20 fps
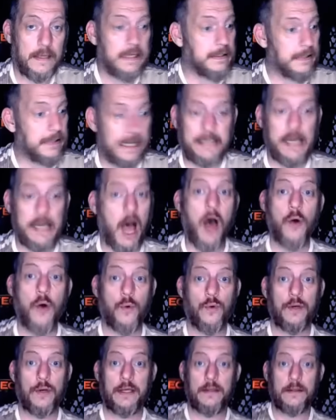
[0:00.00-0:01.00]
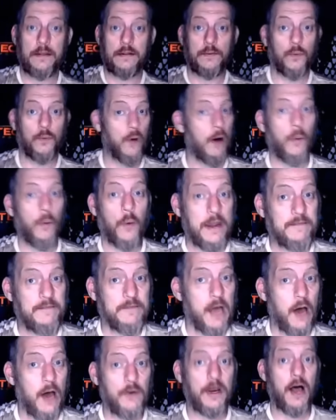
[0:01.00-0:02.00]
They know what
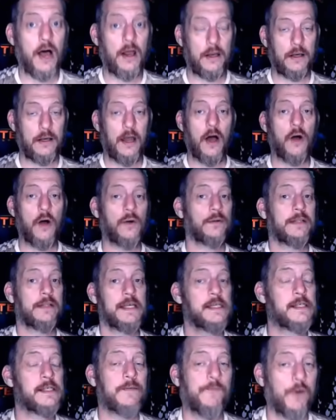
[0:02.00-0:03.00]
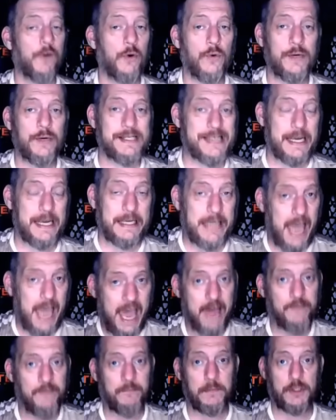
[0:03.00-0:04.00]
we've known all along. This fool is a
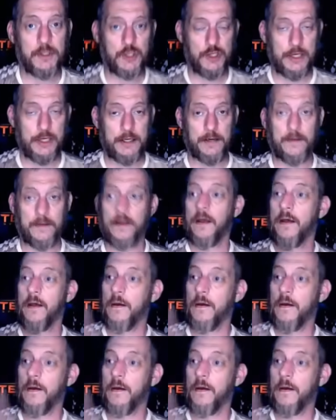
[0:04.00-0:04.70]
gaffe machine.